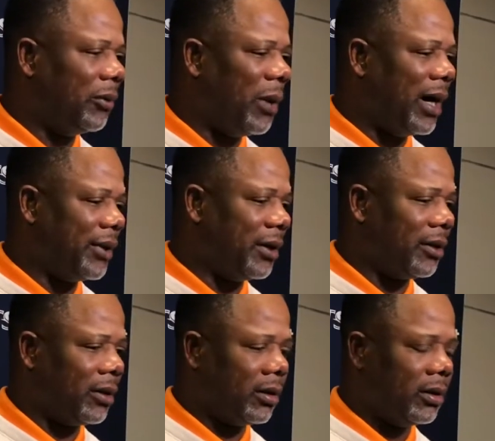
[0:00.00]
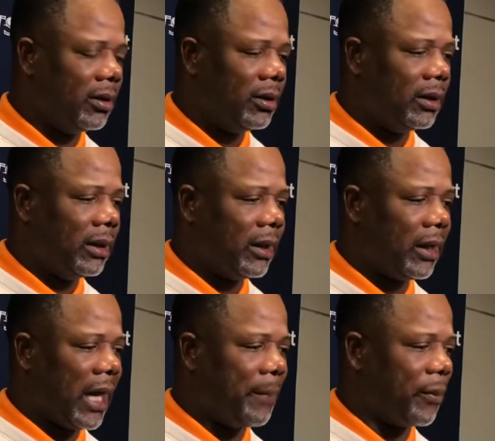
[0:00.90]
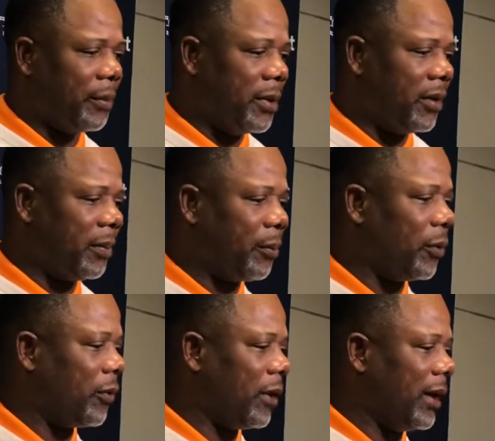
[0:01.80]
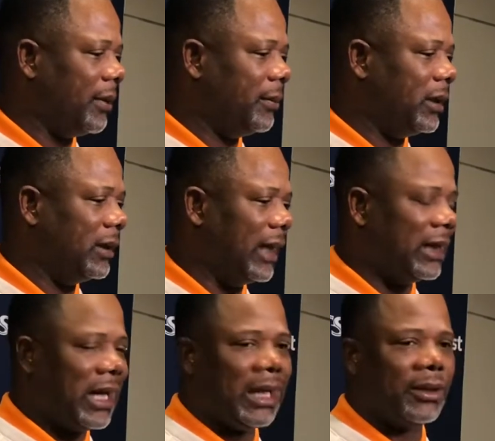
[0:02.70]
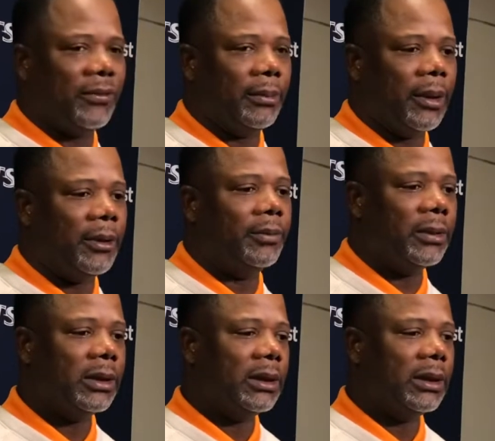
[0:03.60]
why they are a premier program in college football,